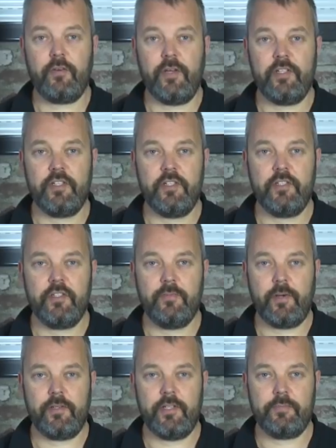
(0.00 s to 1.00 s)
questions
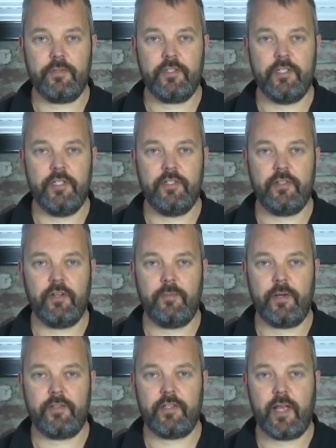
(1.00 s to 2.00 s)
about this procedure,
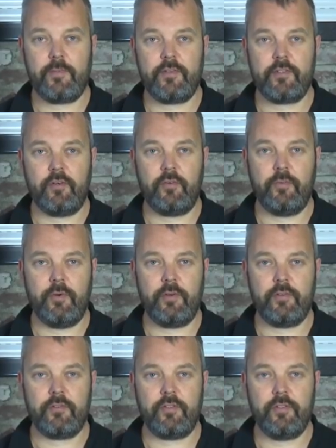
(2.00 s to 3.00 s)
about timers or remote
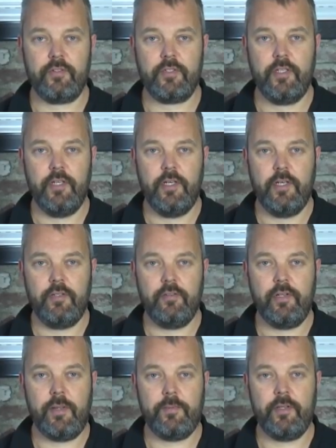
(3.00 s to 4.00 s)
controls, do
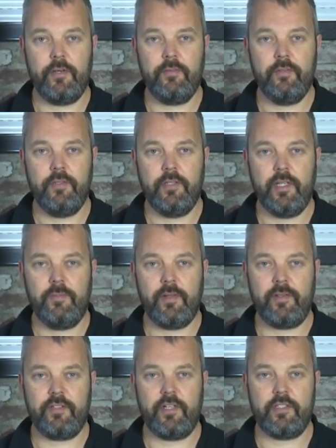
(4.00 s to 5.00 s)
let me know. The email
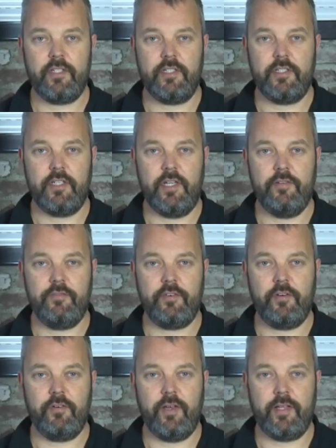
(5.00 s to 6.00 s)
address is
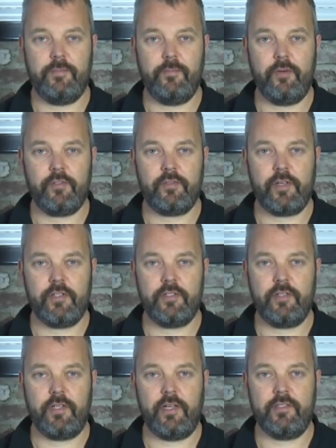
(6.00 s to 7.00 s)

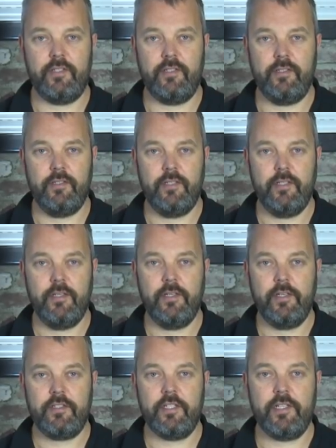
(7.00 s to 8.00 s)
info@motorized.it.
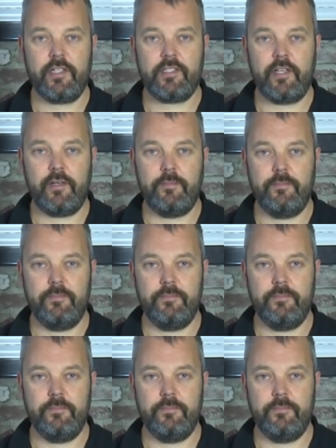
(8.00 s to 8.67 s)
See you next time.